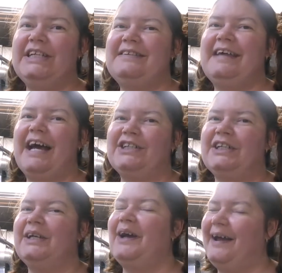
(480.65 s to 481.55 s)
is
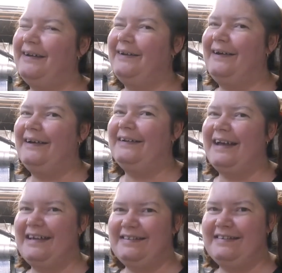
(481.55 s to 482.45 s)
actually kind of good,
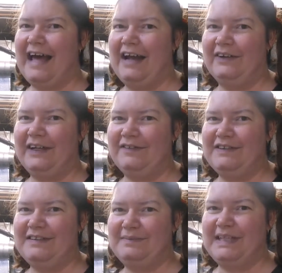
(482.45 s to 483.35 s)
because that'll give you
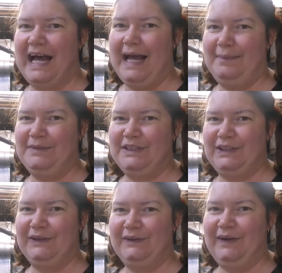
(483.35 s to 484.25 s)
some time
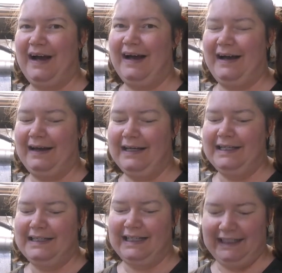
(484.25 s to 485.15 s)
to
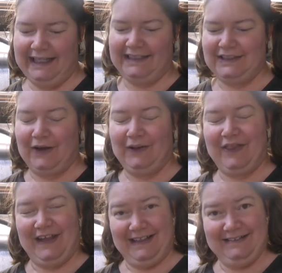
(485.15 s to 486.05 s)
collect all the
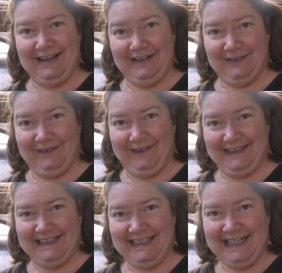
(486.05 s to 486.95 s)
things that you're going
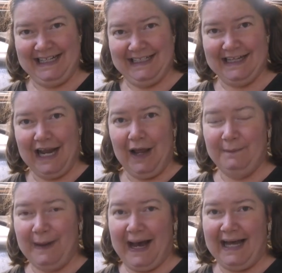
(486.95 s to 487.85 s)
to need.
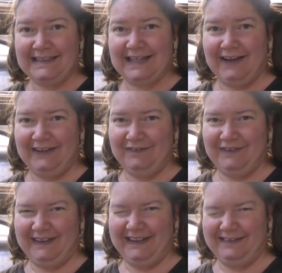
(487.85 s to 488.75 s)
But I'll give
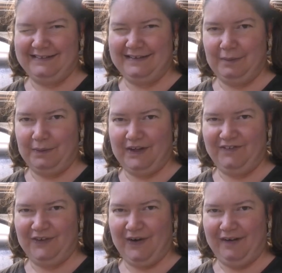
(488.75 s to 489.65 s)
you a little sneak
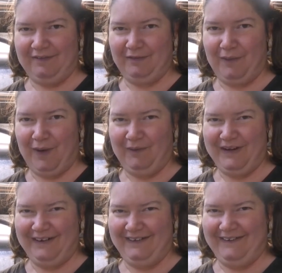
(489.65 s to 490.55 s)
preview of what
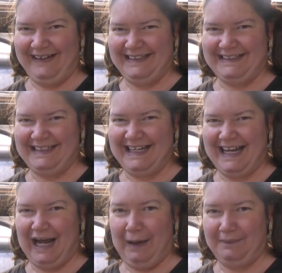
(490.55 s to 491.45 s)
we are going to
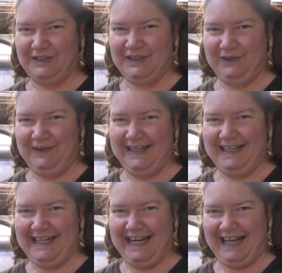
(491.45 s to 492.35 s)
get up to in
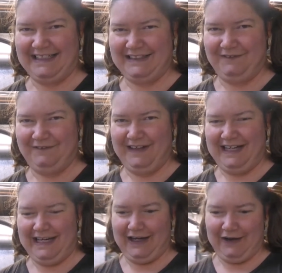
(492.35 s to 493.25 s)
the next
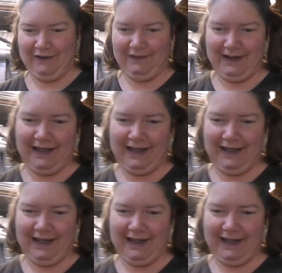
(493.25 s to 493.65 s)
video.